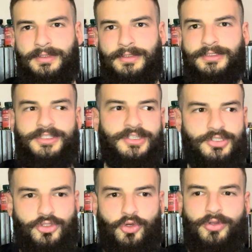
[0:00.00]
The
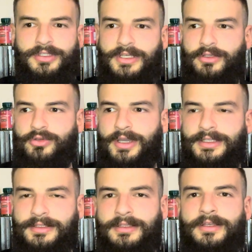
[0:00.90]
story that you
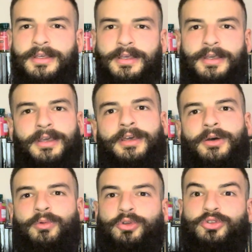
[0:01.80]
had,
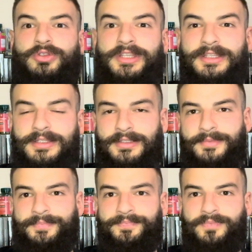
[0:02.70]
what you did,
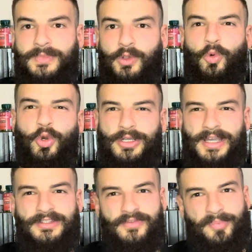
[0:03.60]
what
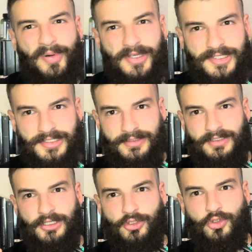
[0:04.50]
kind of person
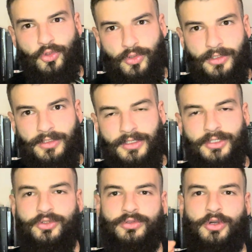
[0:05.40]
it took
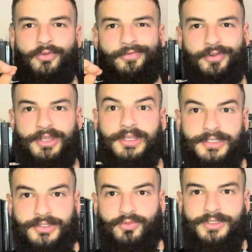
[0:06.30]
to go for
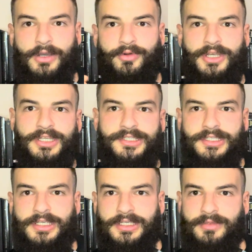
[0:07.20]
years without really
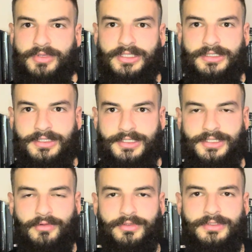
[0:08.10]
seeing immediate
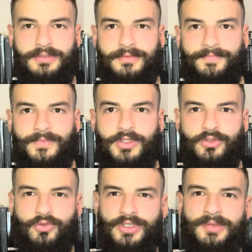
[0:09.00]
results,
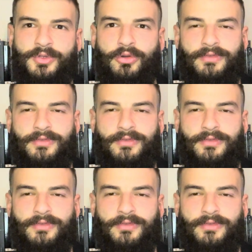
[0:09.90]
to keep going